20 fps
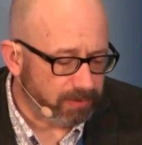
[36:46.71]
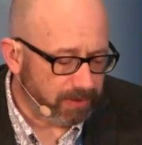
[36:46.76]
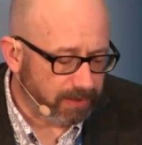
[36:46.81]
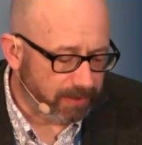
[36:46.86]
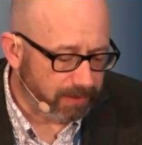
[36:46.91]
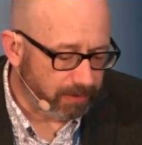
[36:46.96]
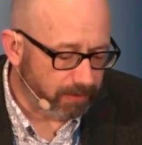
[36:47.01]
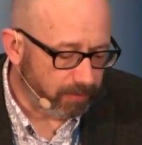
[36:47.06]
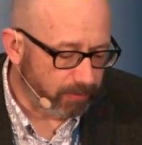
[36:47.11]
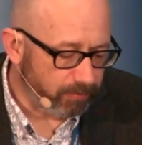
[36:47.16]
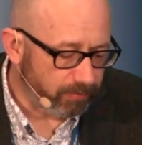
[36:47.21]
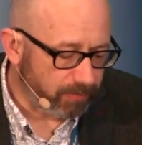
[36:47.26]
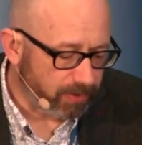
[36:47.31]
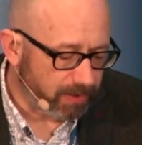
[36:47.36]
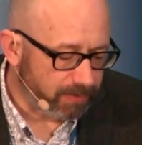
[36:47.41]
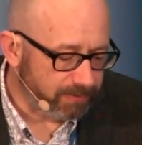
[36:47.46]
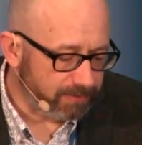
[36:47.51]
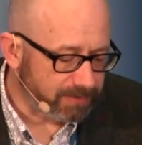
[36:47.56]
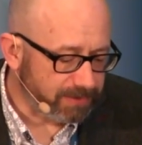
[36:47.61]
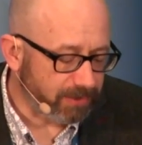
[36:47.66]
Um,
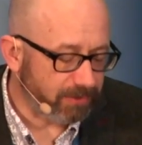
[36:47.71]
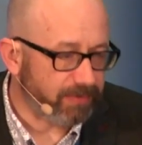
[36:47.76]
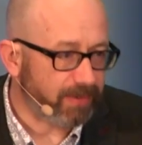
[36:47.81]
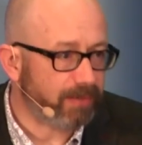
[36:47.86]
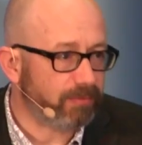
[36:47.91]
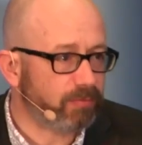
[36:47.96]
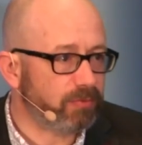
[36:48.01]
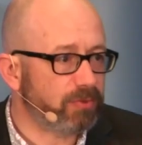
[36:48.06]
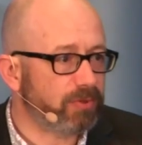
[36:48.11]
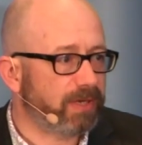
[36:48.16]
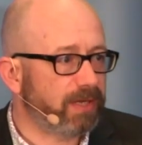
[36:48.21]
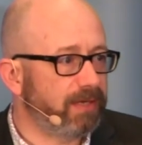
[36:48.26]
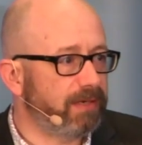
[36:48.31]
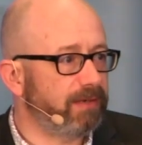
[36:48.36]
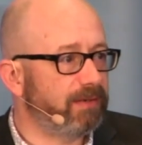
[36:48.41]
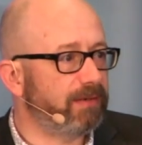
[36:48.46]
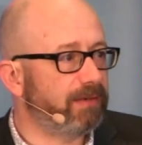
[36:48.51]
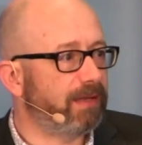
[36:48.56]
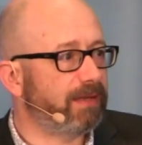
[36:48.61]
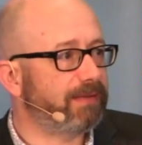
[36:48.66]
and you know they'd walk
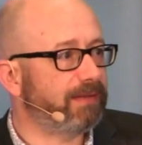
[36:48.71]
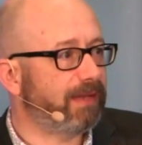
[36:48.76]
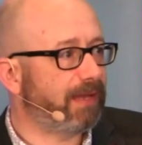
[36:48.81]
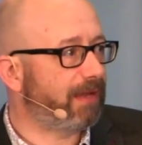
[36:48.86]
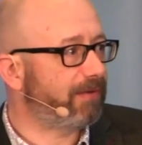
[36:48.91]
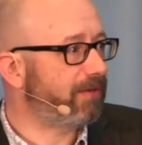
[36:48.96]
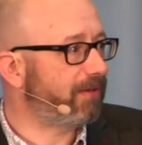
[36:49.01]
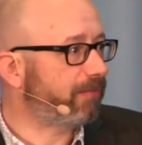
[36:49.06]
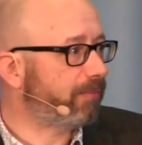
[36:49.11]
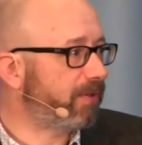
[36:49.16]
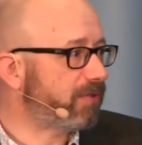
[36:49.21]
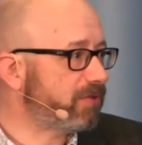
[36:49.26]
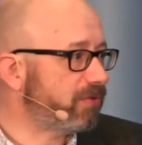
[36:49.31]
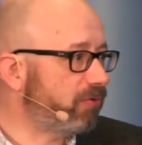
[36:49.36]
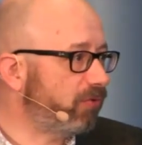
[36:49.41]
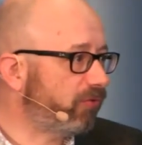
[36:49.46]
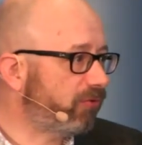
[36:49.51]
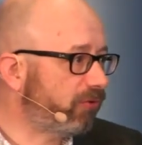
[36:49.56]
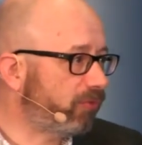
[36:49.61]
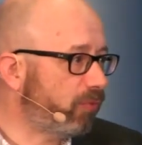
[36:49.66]
in and they had an expression
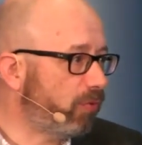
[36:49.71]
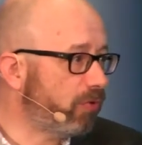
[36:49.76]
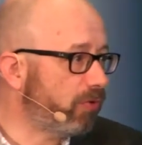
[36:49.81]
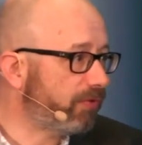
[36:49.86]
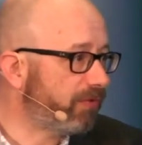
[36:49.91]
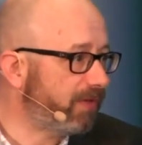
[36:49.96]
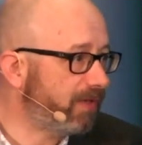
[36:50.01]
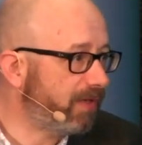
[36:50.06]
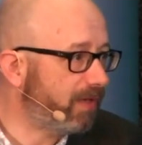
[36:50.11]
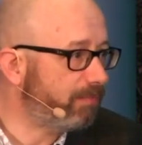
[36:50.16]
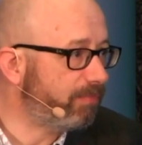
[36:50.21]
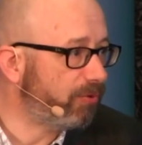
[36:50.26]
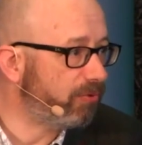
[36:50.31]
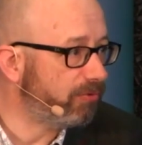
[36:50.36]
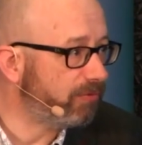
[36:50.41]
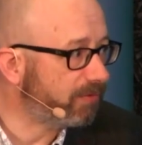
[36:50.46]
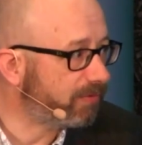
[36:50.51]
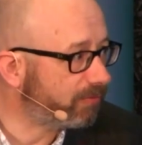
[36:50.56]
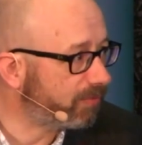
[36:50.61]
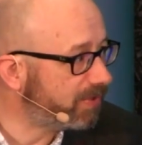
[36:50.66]
called swarf in their
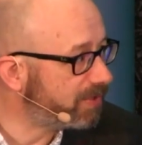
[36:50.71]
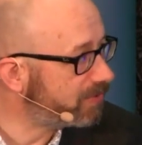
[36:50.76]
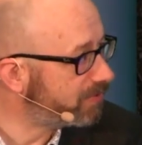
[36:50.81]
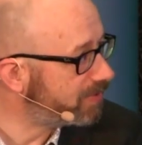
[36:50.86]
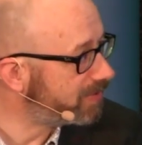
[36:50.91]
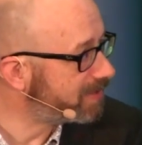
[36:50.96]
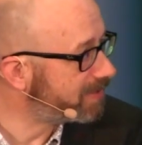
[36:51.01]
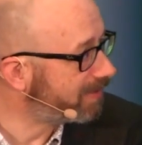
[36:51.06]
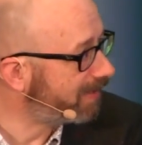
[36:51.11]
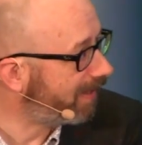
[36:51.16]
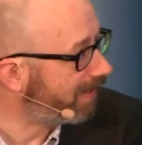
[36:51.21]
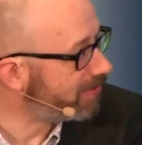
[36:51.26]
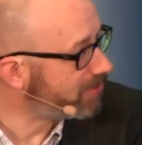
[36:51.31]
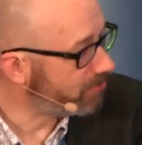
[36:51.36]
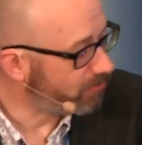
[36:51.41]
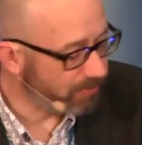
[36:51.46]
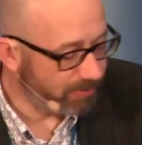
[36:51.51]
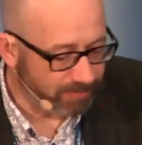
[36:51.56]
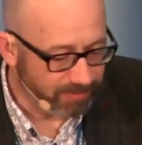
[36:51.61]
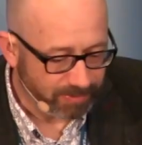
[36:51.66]
boots, which was the
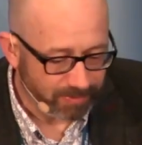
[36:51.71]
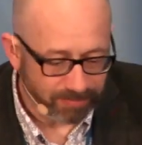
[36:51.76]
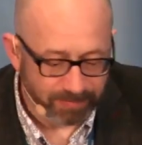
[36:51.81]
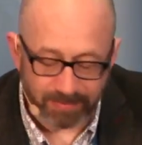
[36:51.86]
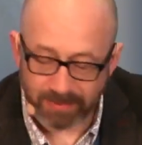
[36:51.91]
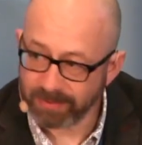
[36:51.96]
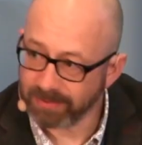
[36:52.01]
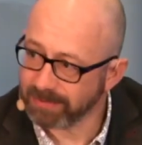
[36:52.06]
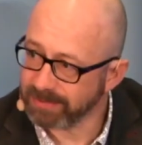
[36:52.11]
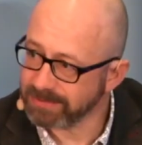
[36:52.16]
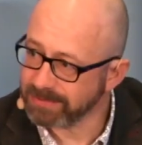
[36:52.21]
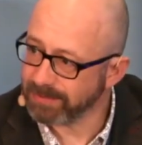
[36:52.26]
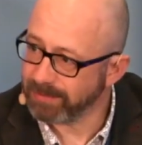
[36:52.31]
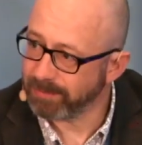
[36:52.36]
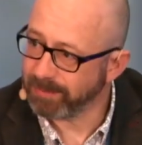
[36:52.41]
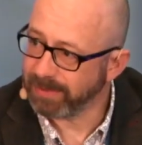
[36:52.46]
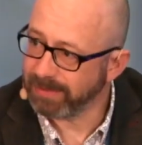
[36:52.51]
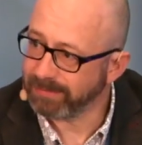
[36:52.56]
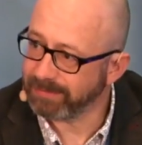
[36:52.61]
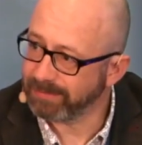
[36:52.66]
actual the, the, the
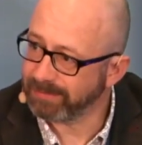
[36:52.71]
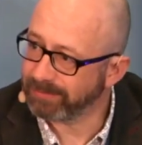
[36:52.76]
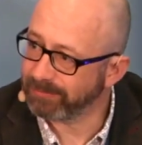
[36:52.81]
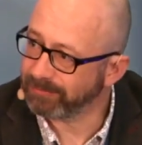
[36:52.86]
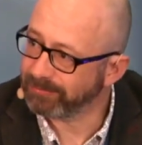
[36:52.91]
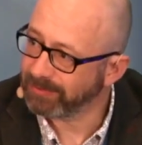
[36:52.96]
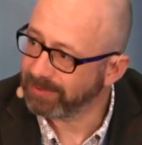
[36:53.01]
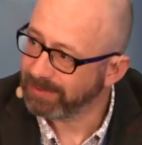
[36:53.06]
pieces of